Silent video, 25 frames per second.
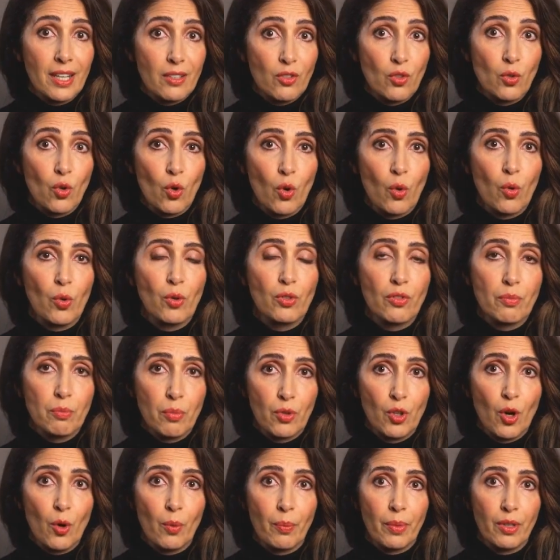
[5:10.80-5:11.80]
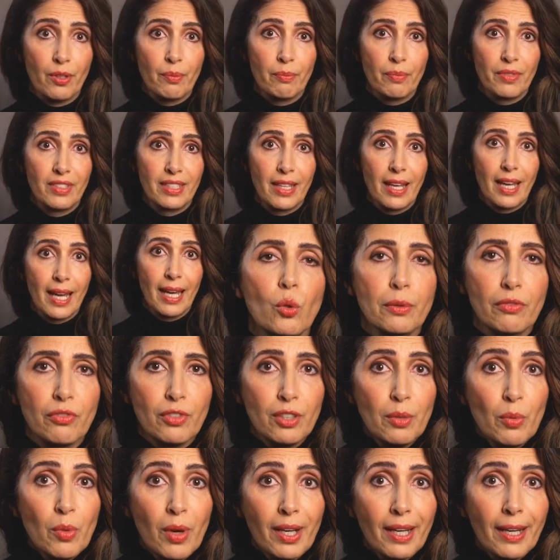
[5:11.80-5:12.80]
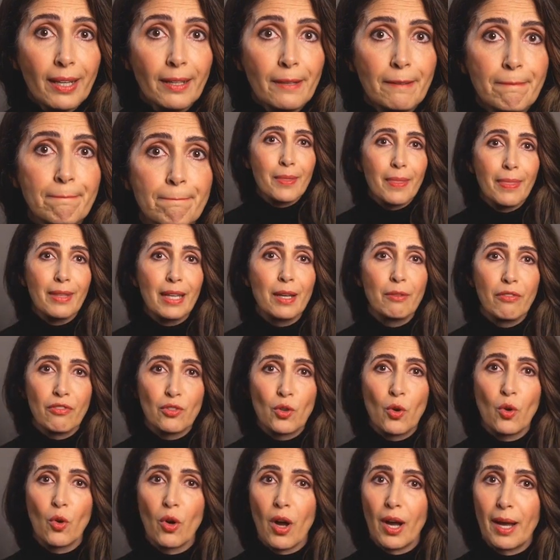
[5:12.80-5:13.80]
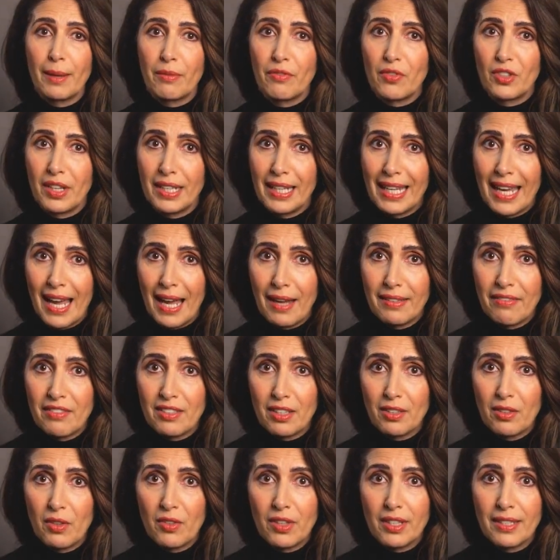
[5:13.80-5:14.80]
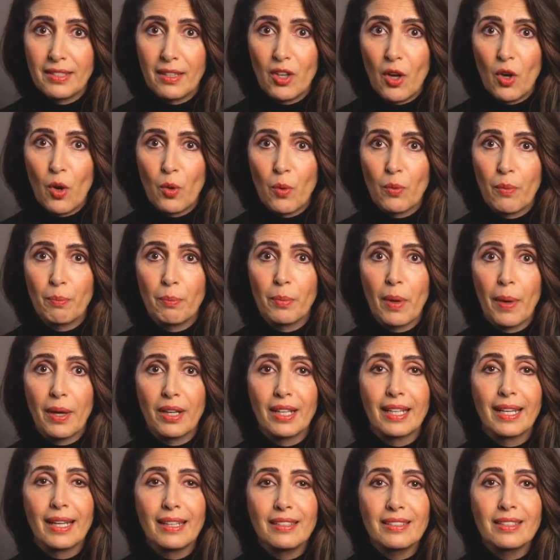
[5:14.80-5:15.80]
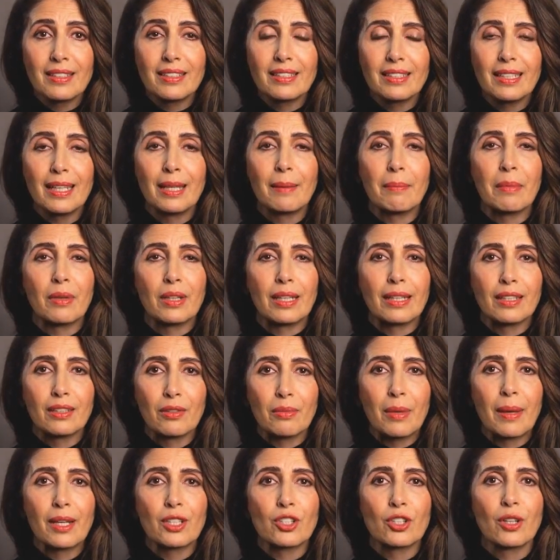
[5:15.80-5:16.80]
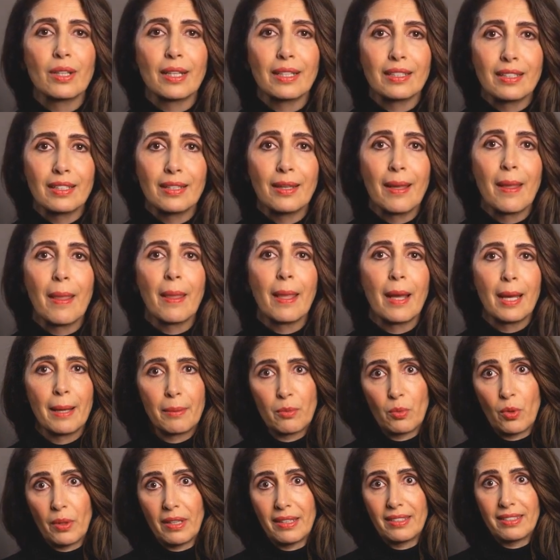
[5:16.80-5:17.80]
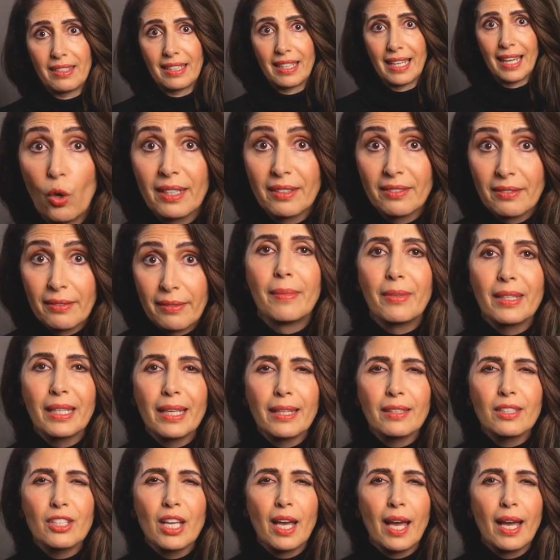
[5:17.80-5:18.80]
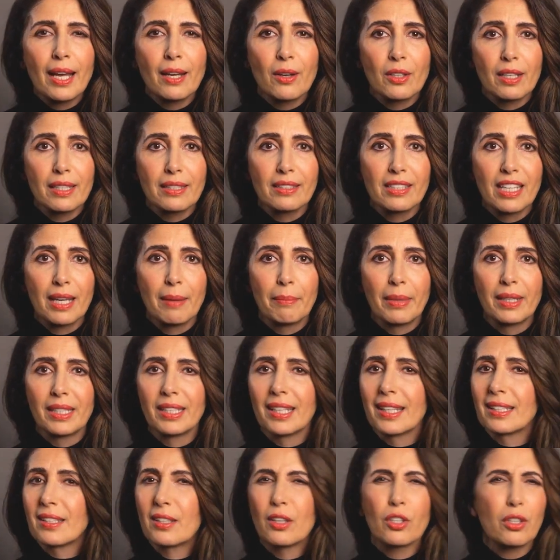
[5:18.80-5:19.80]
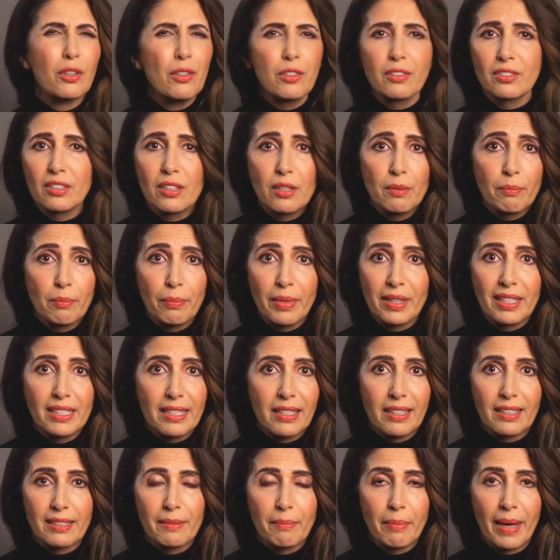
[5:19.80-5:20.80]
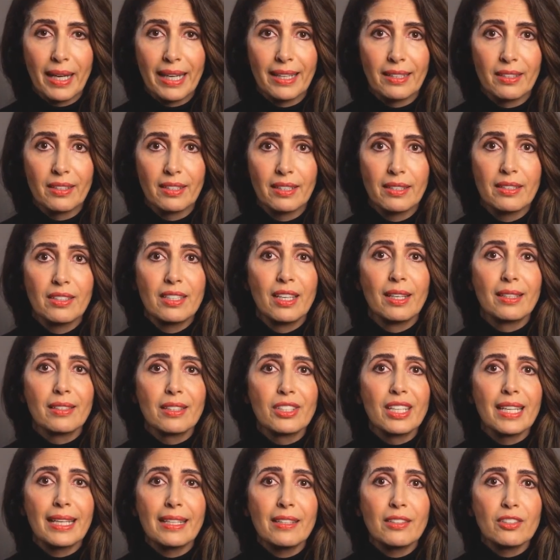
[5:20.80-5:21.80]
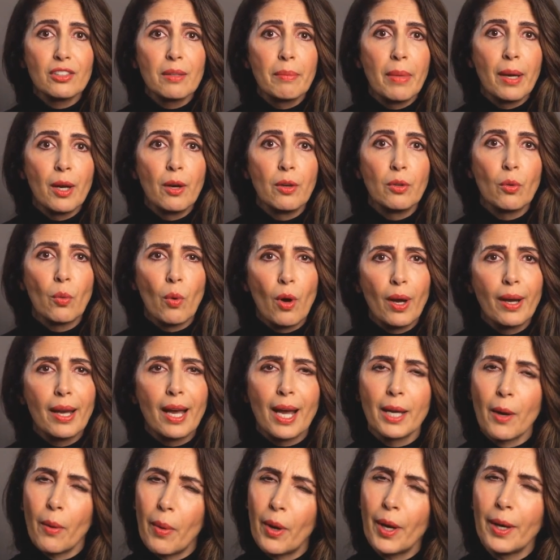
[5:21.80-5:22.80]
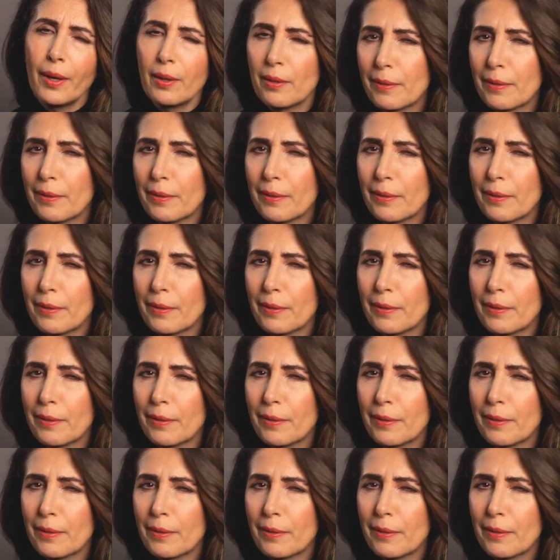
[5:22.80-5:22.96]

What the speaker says: and cause problems everywhere. Therefore, I really have to look at the whole body as a CMD specialist. And once again, the entire examination is completely painless and takes about 1 hour.